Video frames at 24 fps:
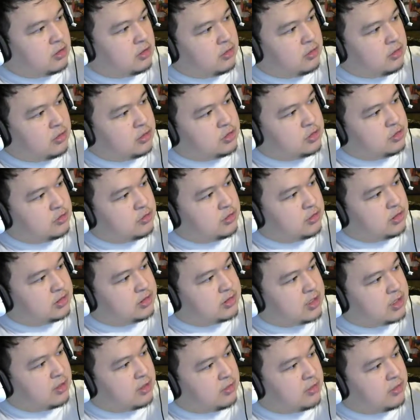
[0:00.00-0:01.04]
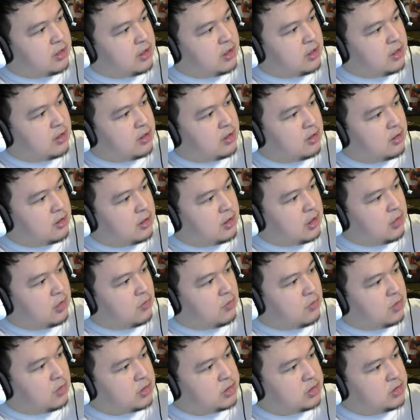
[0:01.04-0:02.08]
The truth is out there. I
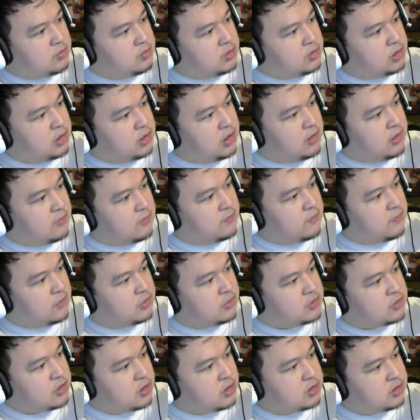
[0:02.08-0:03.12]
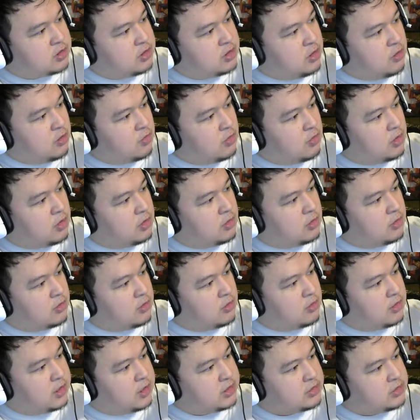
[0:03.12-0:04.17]
want to believe. Trust no one.
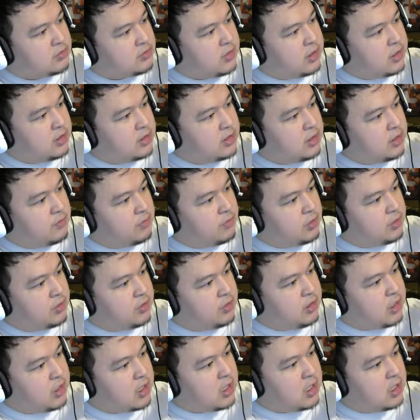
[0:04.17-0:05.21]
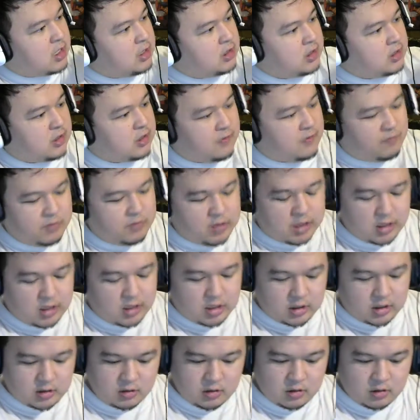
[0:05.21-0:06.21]
That's why they put the I in FBI.